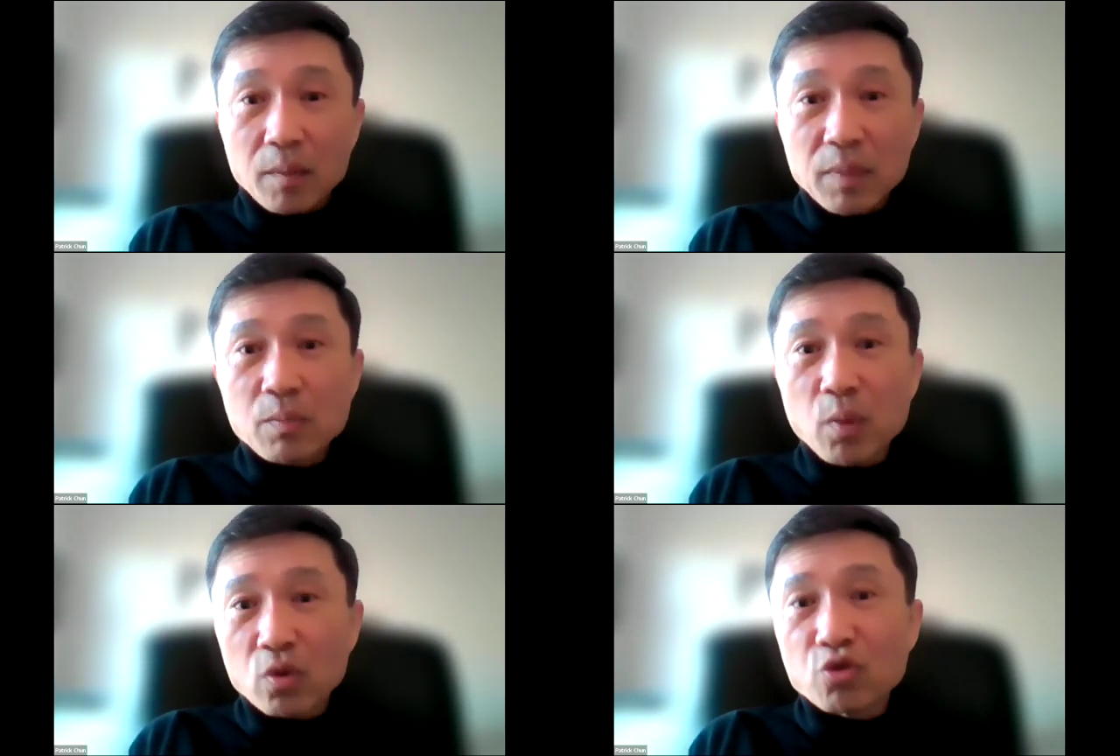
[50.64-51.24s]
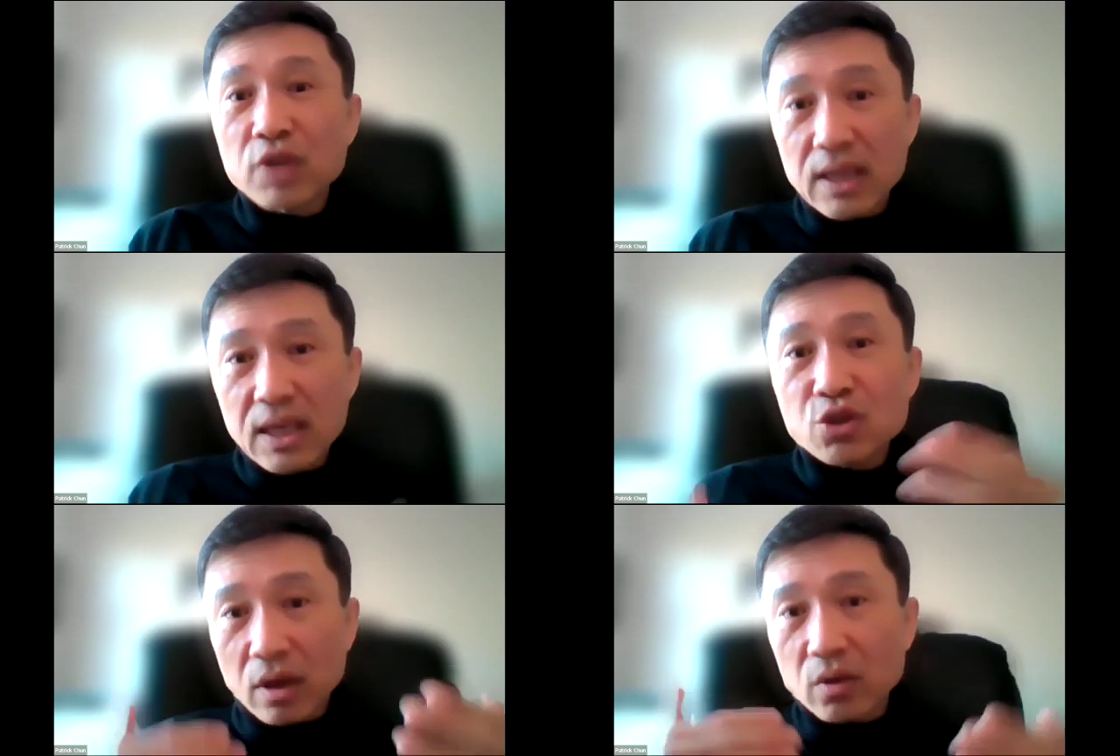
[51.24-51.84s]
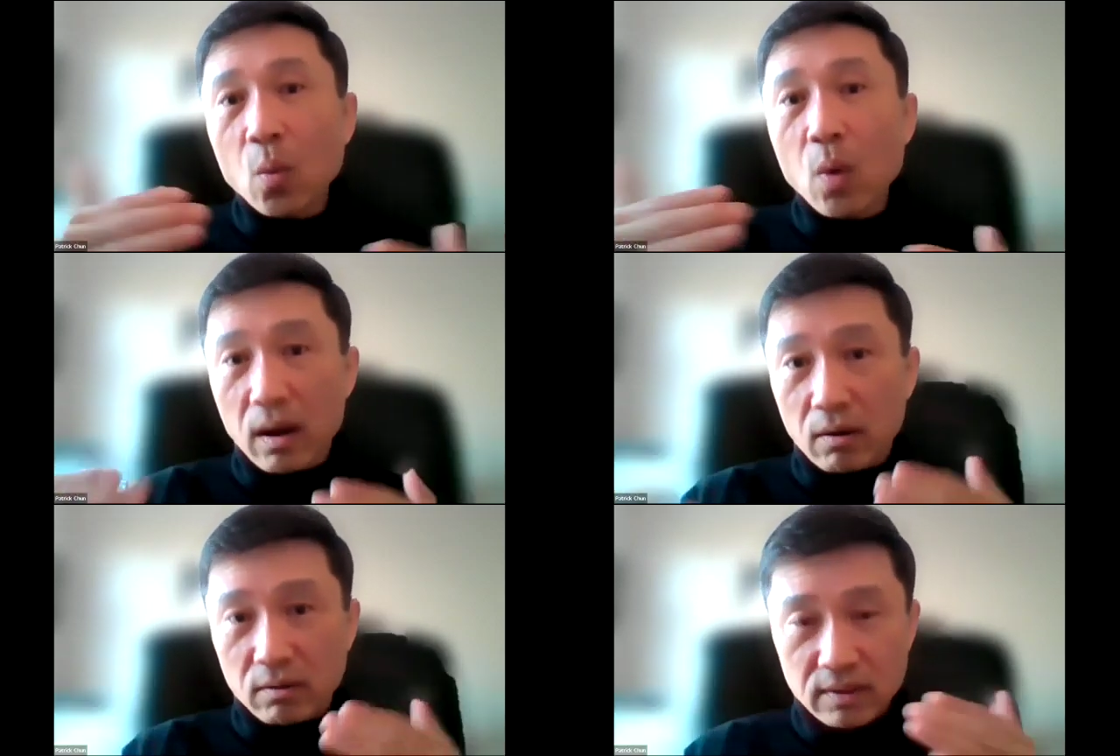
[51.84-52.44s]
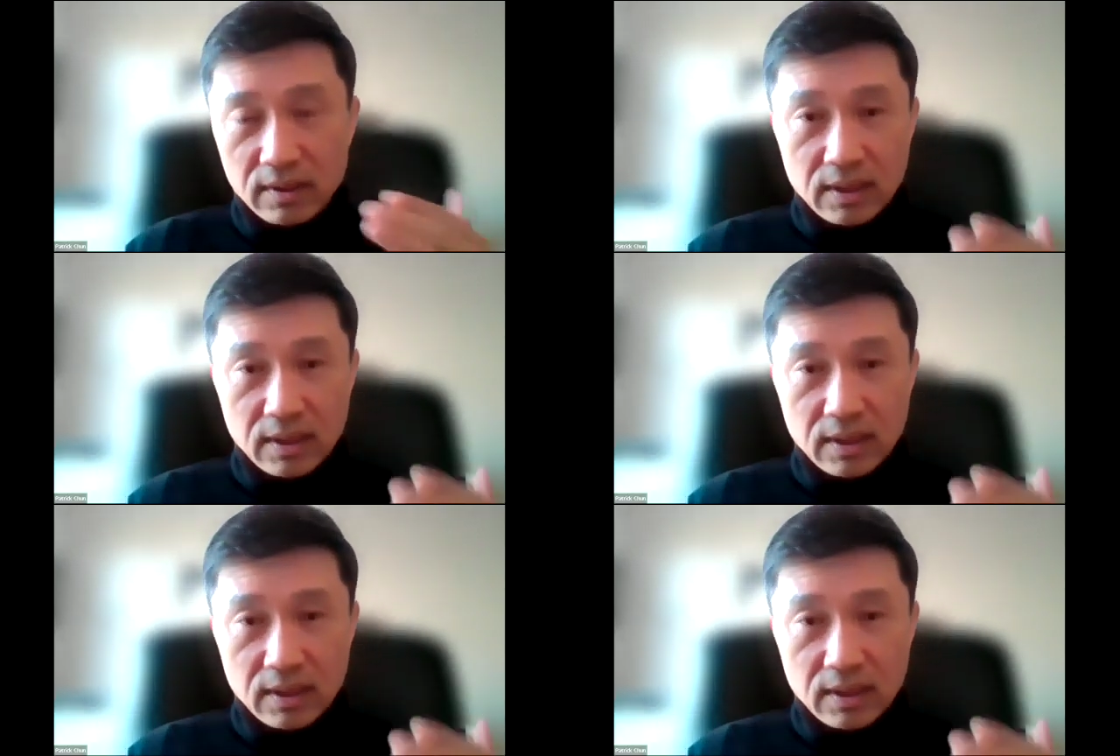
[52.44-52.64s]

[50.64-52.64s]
People treat each other well.